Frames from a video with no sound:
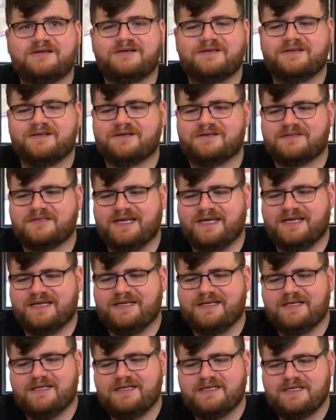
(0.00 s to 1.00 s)
You heard
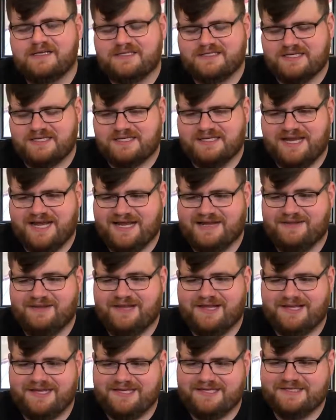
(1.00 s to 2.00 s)
that? It's a
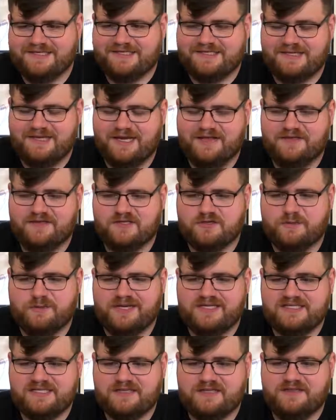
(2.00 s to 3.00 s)
dialyze, and so
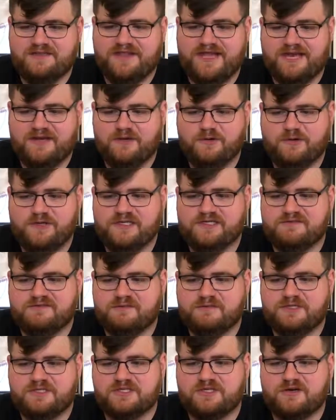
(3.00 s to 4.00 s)
basically that noise
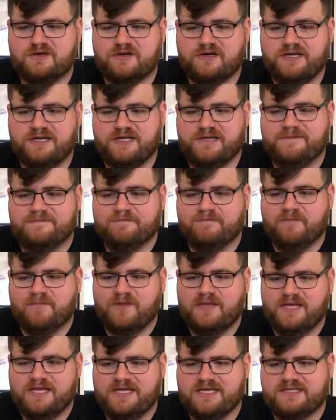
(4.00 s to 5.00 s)
from just turning it
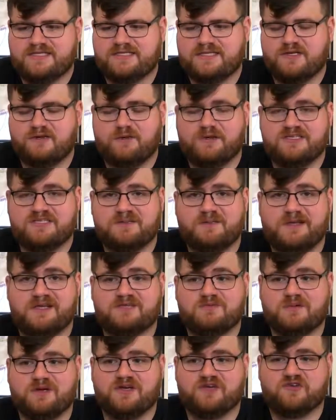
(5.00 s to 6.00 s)
is the noise it
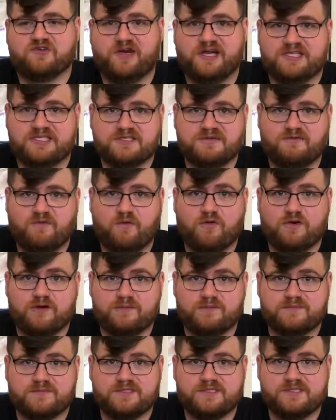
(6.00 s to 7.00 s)
makes when it
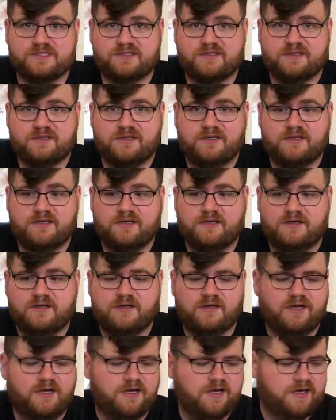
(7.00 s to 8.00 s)
transforms.
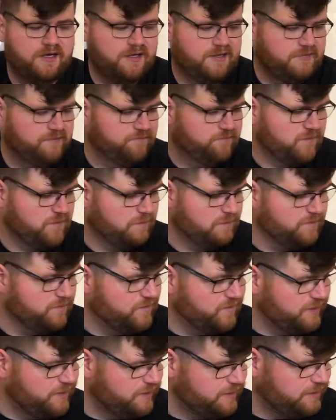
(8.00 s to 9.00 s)
But
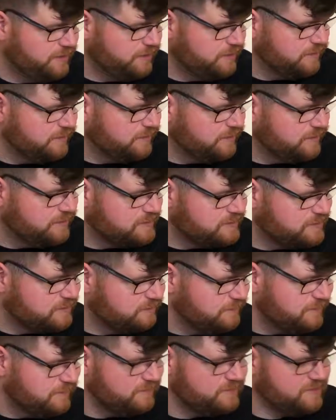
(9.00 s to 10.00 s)
then, let's see
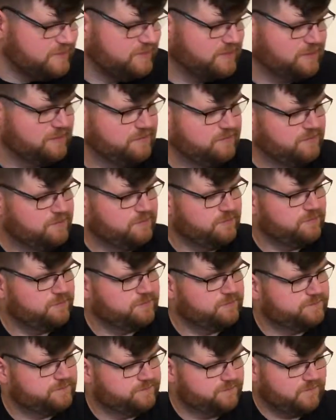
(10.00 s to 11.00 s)
what else can it do.
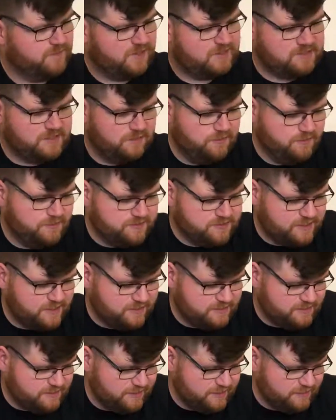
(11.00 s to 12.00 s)
Because I know this
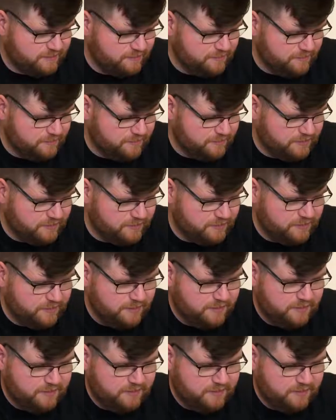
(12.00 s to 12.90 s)
has like little,